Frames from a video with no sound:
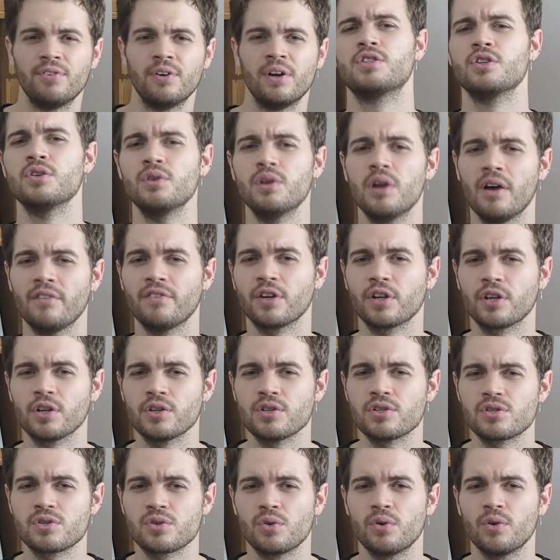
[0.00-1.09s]
I do love a
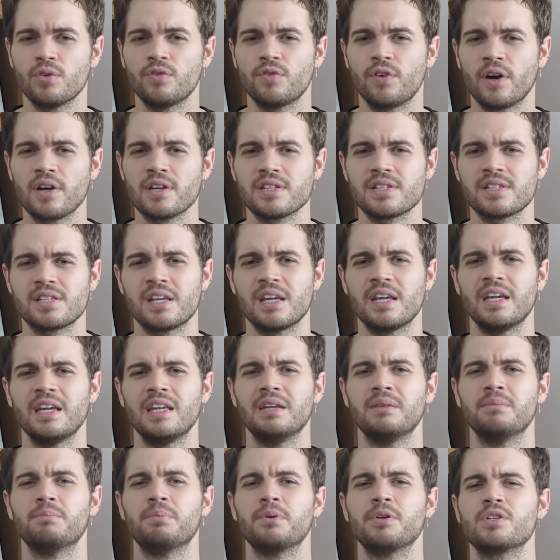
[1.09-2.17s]
good sword fight
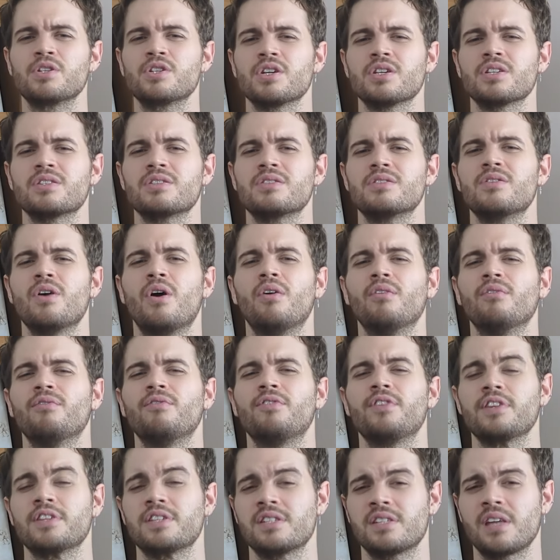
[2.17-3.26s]
scene, but just not
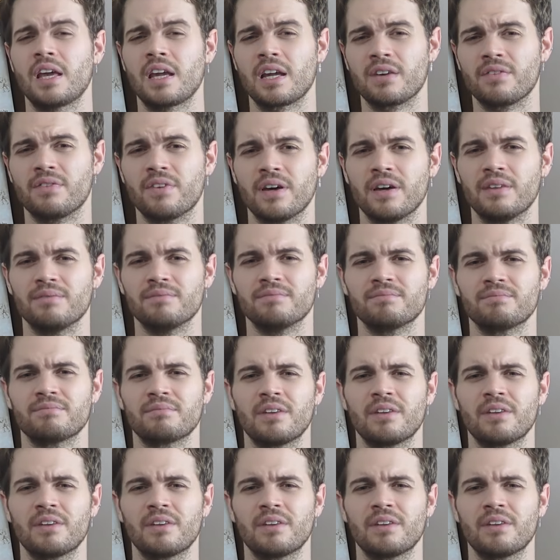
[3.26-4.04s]
for the sake of it.